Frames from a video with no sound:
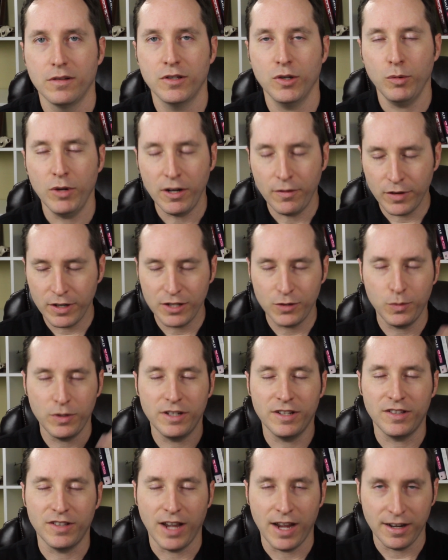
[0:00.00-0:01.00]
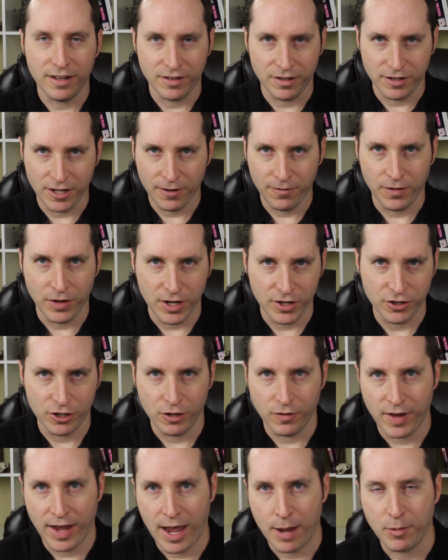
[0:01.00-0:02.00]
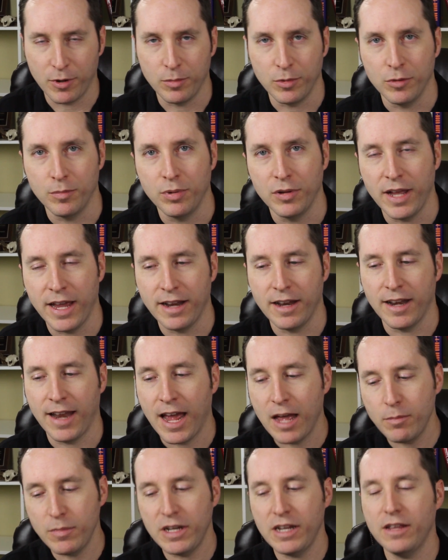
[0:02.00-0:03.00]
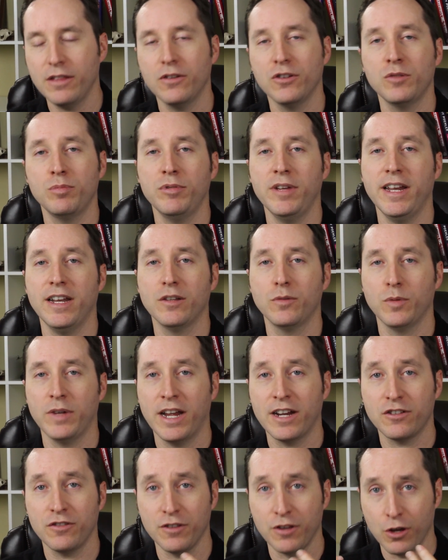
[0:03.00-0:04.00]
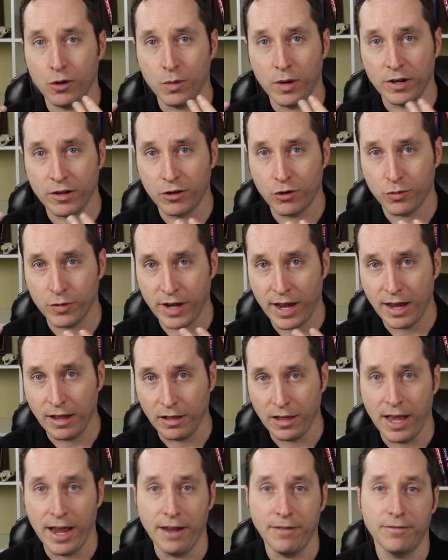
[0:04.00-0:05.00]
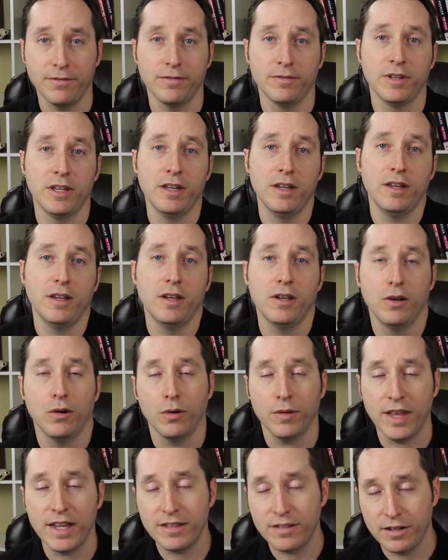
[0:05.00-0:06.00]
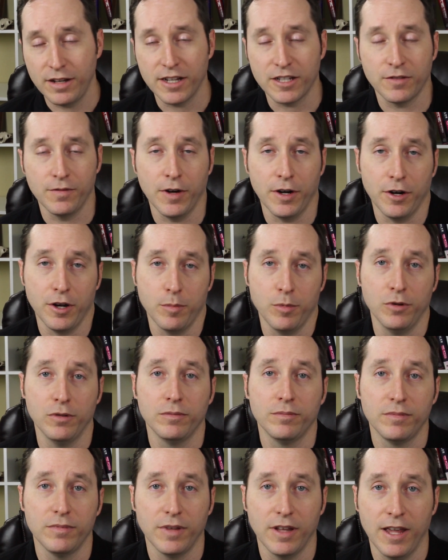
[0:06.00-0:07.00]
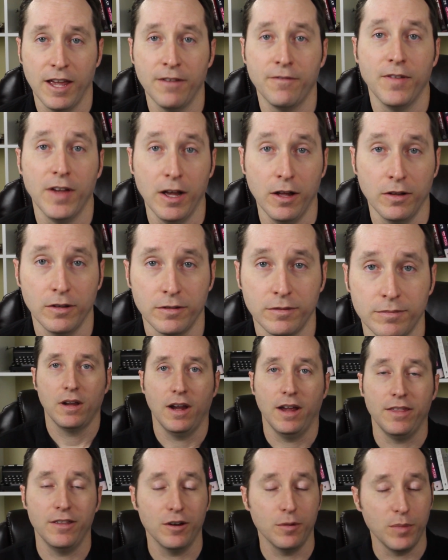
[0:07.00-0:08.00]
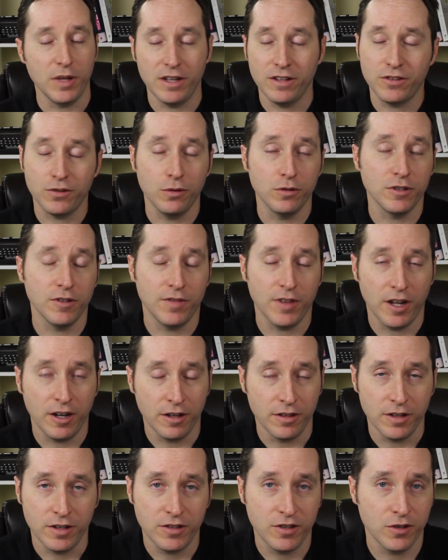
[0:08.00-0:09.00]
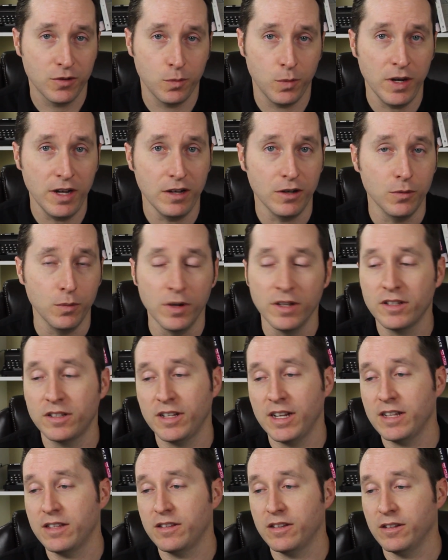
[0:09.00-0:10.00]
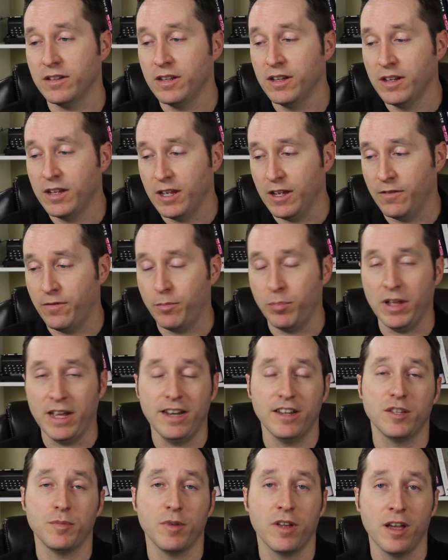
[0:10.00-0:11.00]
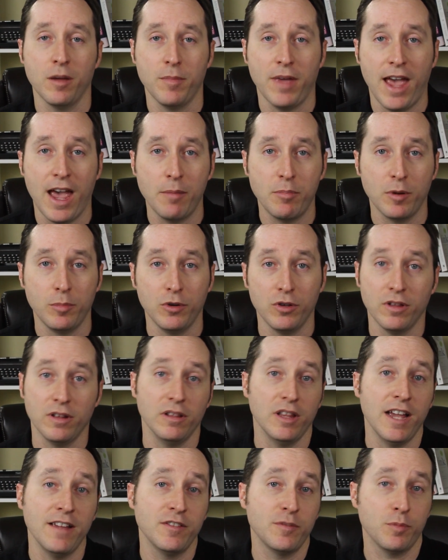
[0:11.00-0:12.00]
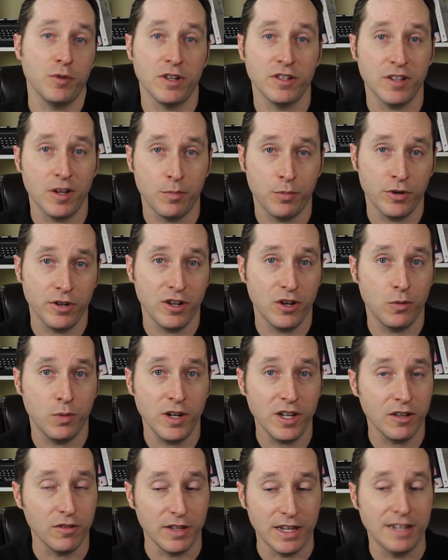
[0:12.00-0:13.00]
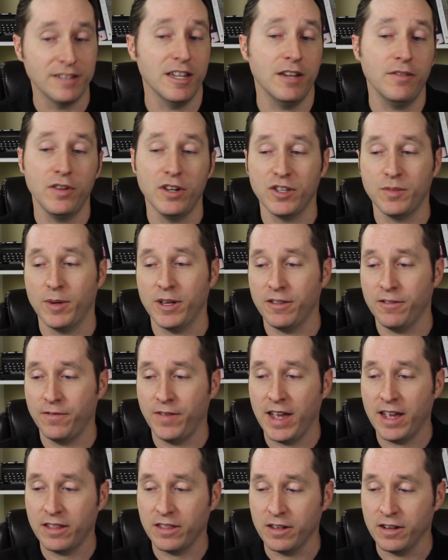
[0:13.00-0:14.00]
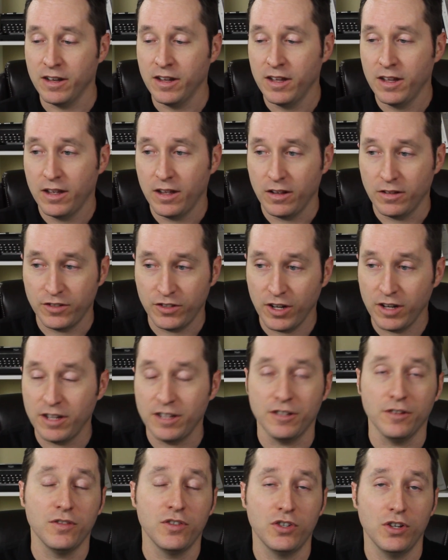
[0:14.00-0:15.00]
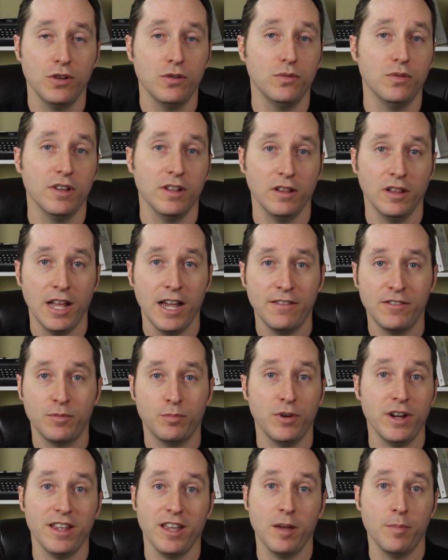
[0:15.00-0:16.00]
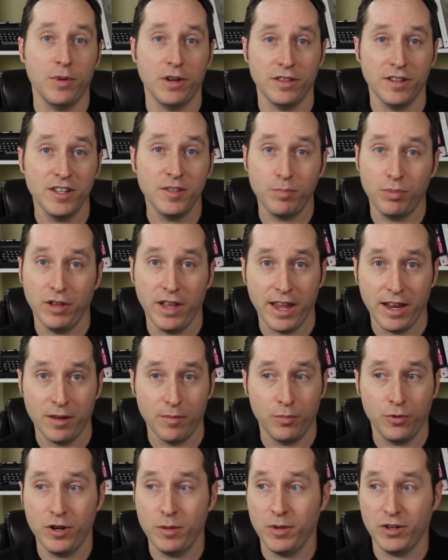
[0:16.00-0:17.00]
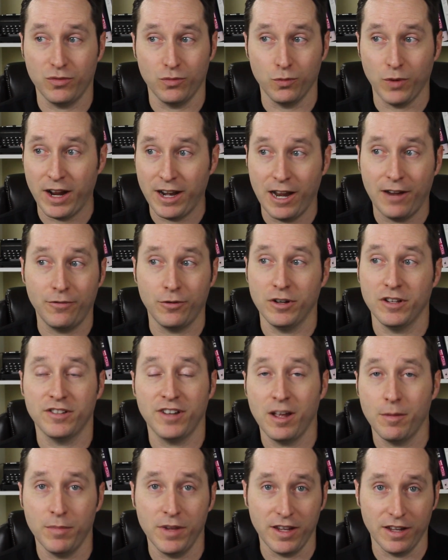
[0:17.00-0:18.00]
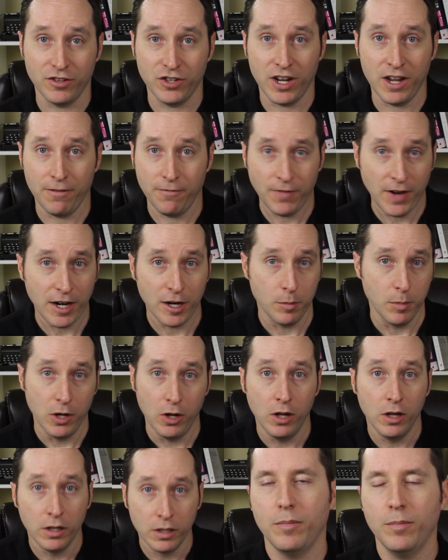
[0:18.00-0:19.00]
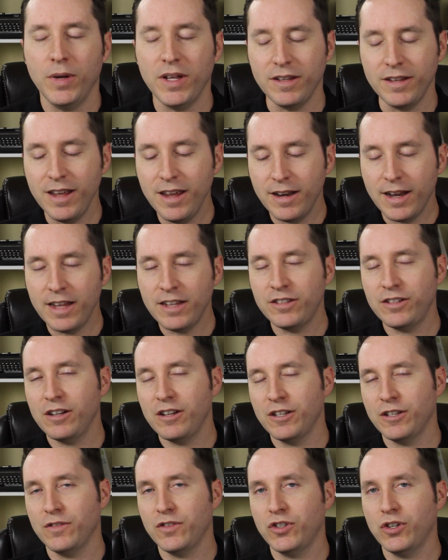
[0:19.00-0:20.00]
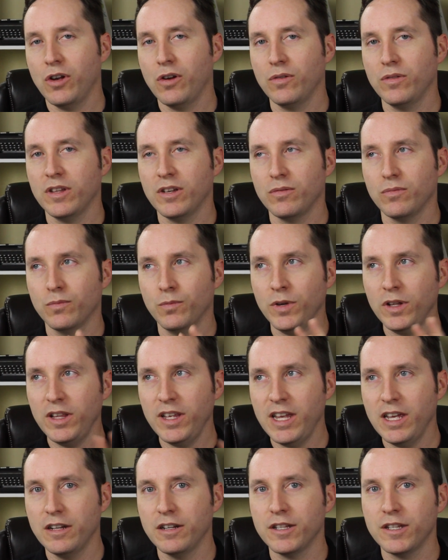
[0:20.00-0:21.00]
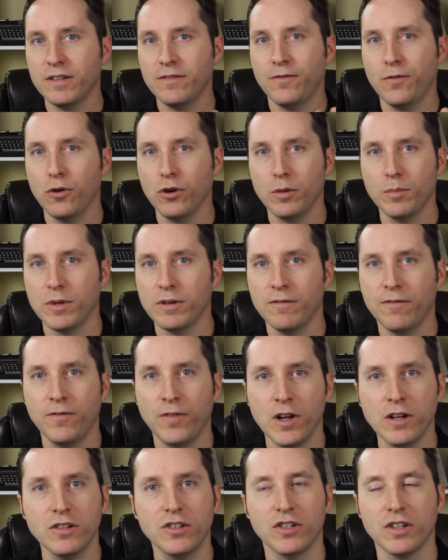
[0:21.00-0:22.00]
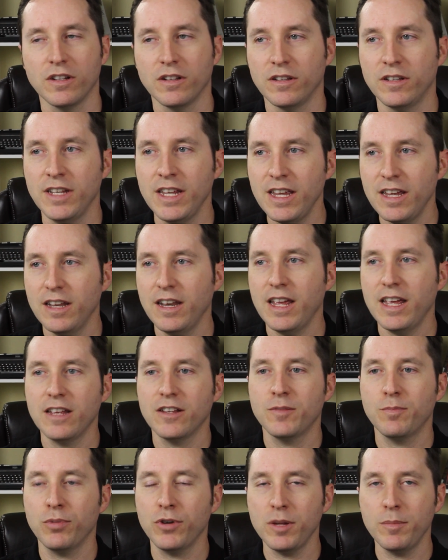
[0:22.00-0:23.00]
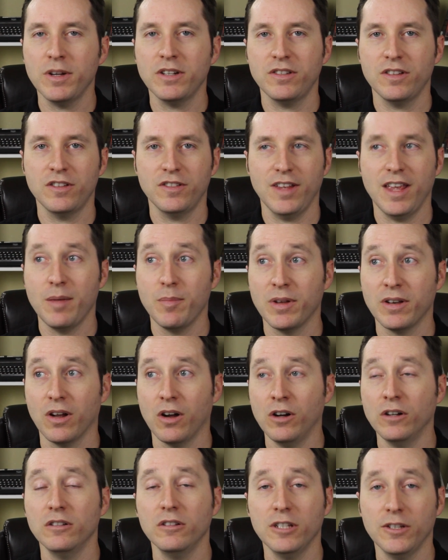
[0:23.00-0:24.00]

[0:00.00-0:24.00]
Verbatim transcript: So whatever it is we decide is the definition of a habitable planet, how many of those planets would actually go on to create life? Well, that's the next variable, FL. And there are many schools of thought on this as well. One states that if planets become habitable, that life springs up pretty quickly, as evidenced by the fact that studies have shown that life sprang up on this planet pretty much right after it stopped being a giant fireball. But DNA studies have shown that really in its form and function, DNA is pretty much the same in all